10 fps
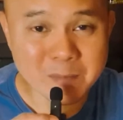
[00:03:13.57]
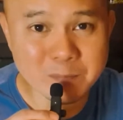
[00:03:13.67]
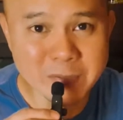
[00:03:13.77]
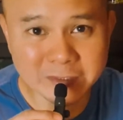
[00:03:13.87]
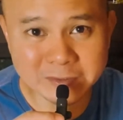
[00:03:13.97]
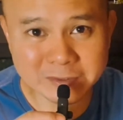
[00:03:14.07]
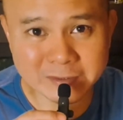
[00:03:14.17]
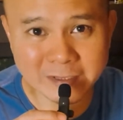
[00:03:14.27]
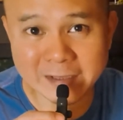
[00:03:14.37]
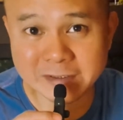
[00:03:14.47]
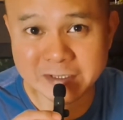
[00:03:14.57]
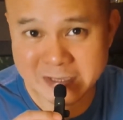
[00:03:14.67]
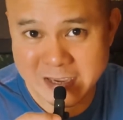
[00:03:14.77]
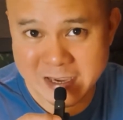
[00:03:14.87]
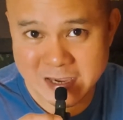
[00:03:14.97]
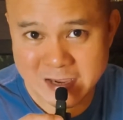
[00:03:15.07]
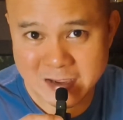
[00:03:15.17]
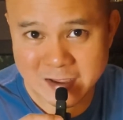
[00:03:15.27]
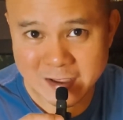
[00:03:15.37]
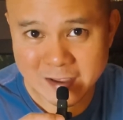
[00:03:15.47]
mint and tea,
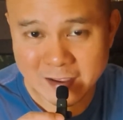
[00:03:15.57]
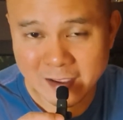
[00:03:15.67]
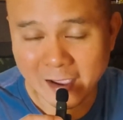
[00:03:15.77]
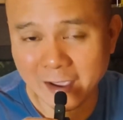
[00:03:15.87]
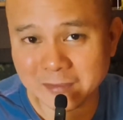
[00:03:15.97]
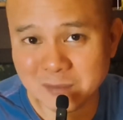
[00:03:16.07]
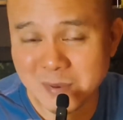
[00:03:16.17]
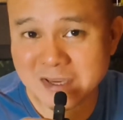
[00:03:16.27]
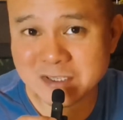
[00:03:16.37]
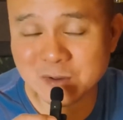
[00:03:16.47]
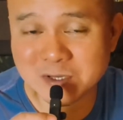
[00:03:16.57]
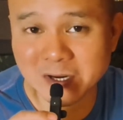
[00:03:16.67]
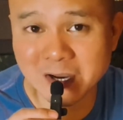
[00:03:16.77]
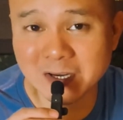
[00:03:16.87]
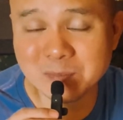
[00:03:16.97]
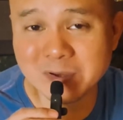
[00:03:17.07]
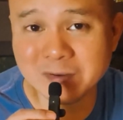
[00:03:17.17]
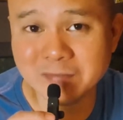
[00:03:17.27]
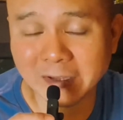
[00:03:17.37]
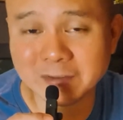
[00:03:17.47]
and the base notes are gonna be
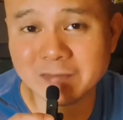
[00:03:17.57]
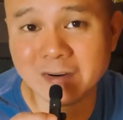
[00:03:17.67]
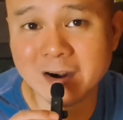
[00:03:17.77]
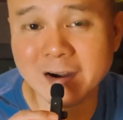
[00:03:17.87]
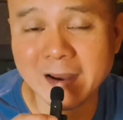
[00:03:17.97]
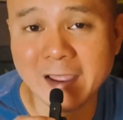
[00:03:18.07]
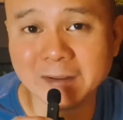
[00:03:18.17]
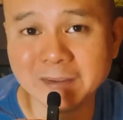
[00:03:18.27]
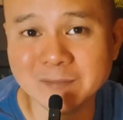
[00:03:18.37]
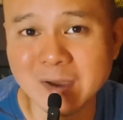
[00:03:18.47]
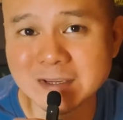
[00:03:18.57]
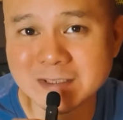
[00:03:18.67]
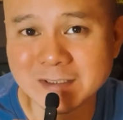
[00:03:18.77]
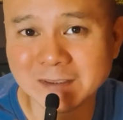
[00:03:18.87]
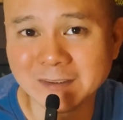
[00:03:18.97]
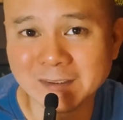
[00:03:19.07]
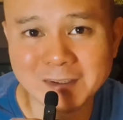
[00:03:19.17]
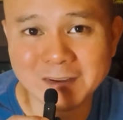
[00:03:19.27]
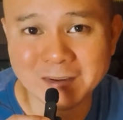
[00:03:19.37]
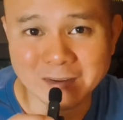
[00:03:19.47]
vetiver and musk.
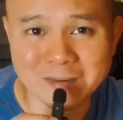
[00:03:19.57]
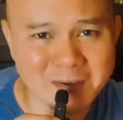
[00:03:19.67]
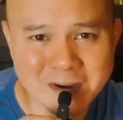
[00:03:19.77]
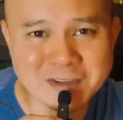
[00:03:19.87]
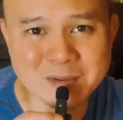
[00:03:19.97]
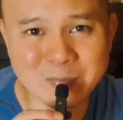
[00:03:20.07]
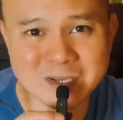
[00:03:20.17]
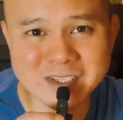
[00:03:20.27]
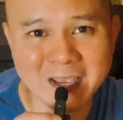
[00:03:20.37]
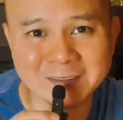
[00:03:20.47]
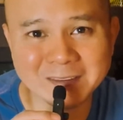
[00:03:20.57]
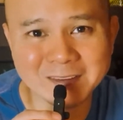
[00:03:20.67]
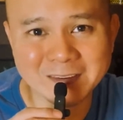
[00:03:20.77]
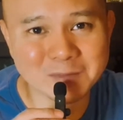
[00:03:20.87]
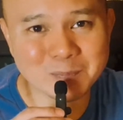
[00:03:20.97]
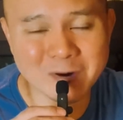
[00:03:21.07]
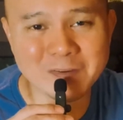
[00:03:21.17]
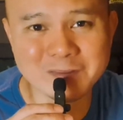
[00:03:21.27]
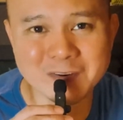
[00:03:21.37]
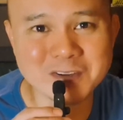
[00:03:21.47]
A very simple scent,
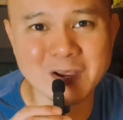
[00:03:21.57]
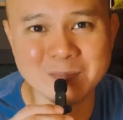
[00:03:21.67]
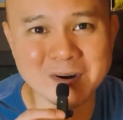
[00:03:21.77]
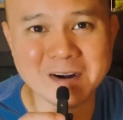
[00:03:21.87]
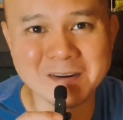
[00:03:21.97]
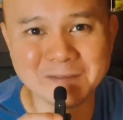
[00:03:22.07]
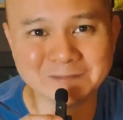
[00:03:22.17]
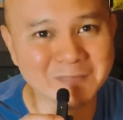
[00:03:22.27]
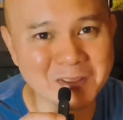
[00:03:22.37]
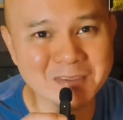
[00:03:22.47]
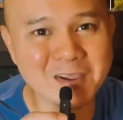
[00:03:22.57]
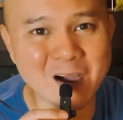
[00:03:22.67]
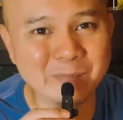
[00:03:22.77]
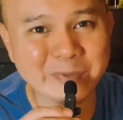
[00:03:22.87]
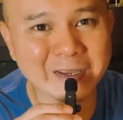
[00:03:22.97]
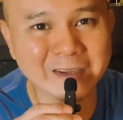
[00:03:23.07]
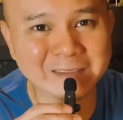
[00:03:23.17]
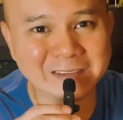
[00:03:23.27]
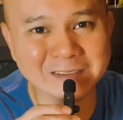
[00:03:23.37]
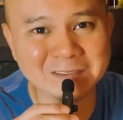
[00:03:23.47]
perfect for summer. Nothing
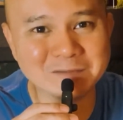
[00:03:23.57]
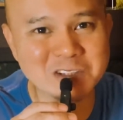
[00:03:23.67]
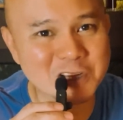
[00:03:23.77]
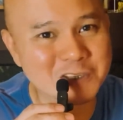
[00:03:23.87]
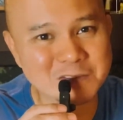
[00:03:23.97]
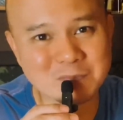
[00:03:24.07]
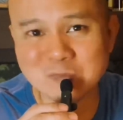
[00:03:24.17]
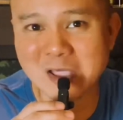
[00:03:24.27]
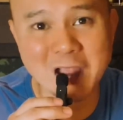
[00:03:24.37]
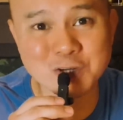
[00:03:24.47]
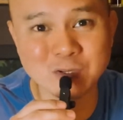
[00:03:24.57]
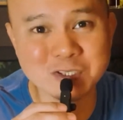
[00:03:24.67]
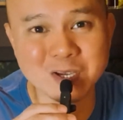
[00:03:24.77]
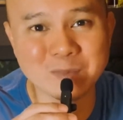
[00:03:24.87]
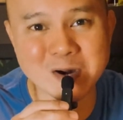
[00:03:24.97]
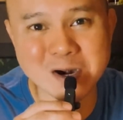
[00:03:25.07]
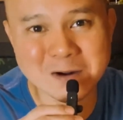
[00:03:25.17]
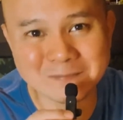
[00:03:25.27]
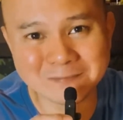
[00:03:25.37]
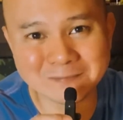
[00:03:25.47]
complicated, just casual summer.
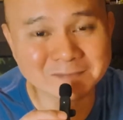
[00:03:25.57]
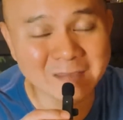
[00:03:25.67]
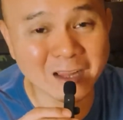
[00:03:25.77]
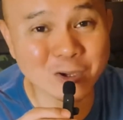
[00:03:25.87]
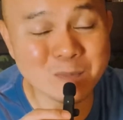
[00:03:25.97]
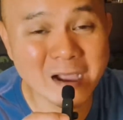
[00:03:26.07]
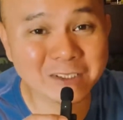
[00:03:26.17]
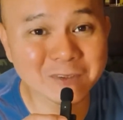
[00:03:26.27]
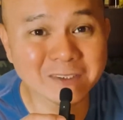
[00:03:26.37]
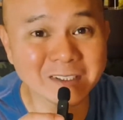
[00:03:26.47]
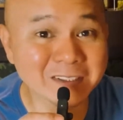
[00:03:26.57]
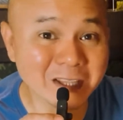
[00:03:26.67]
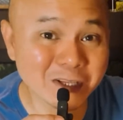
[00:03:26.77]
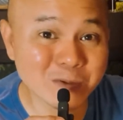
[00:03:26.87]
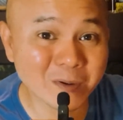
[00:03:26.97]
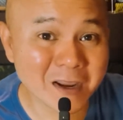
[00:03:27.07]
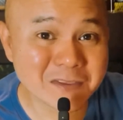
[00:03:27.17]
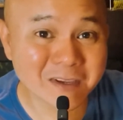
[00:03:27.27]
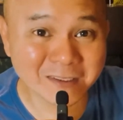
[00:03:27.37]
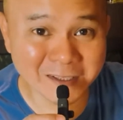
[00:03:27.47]
I'll go back to it and tell you what I
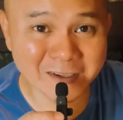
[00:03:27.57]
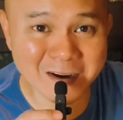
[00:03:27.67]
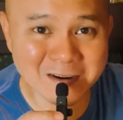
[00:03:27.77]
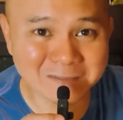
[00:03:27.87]
think later.